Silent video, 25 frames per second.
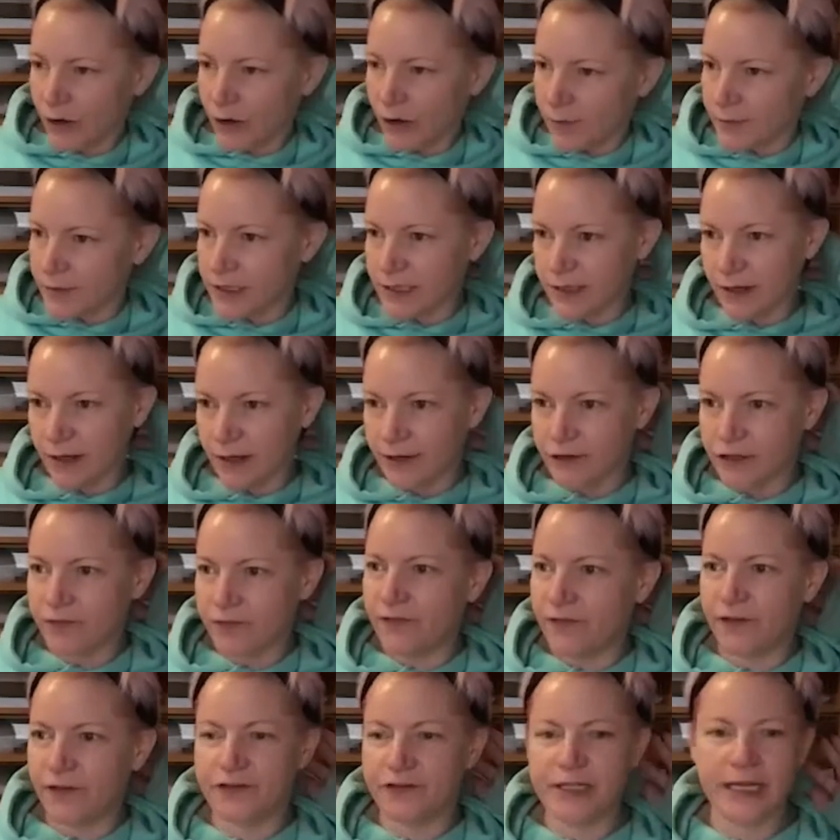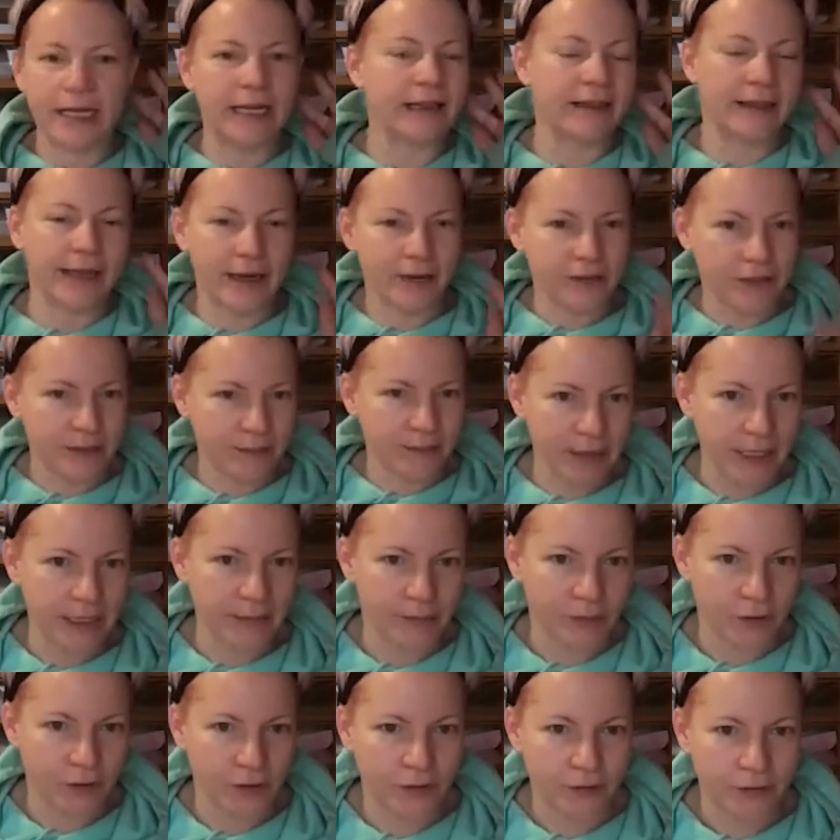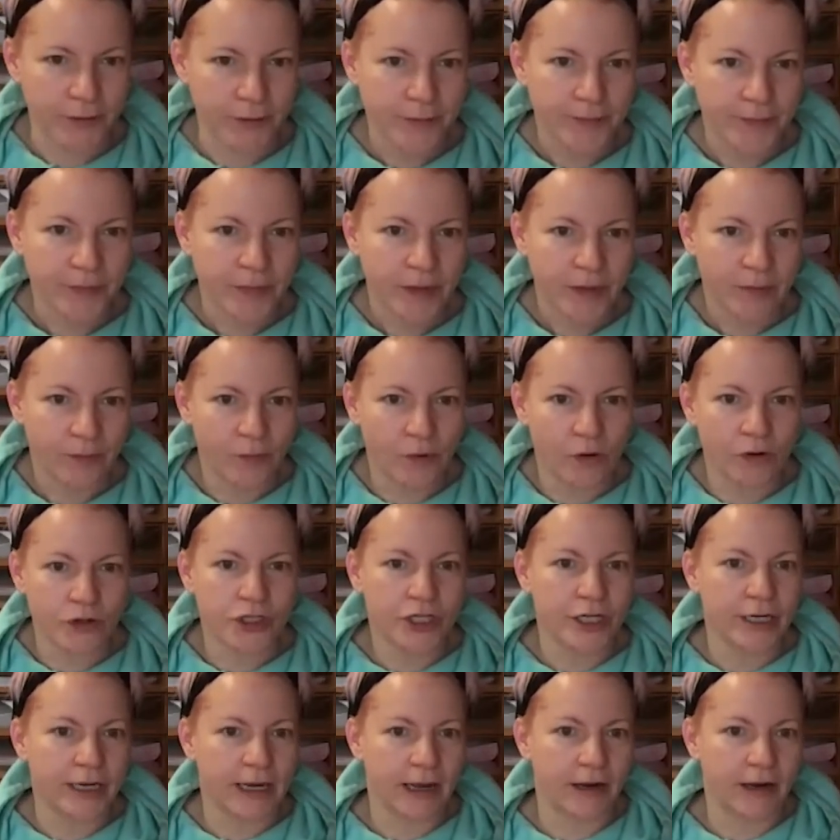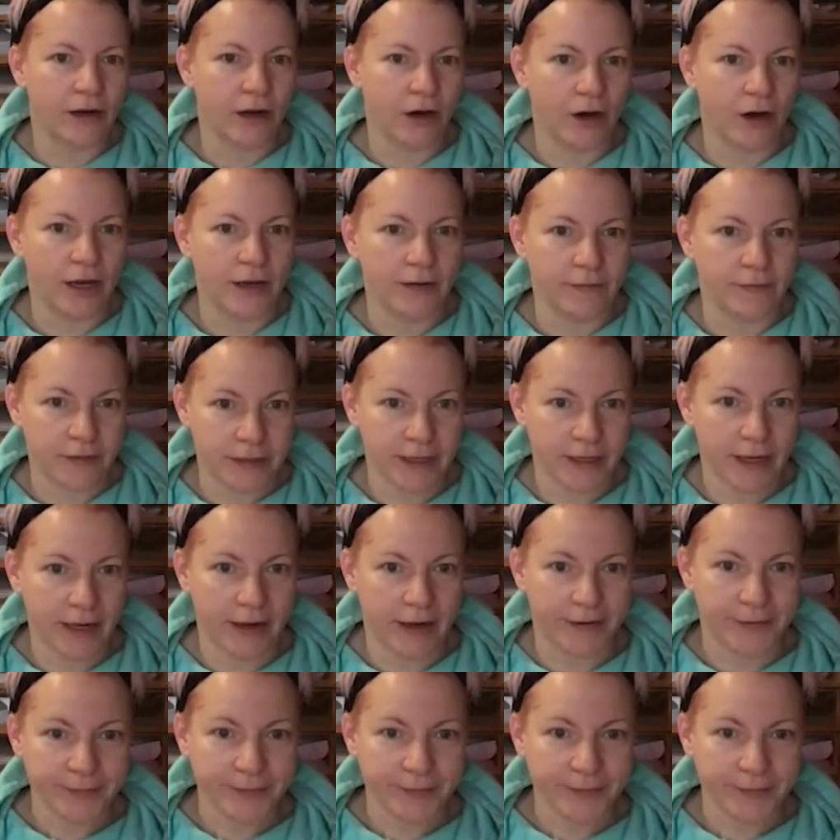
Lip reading: up to like 15,000 people watching our lives. Yeah.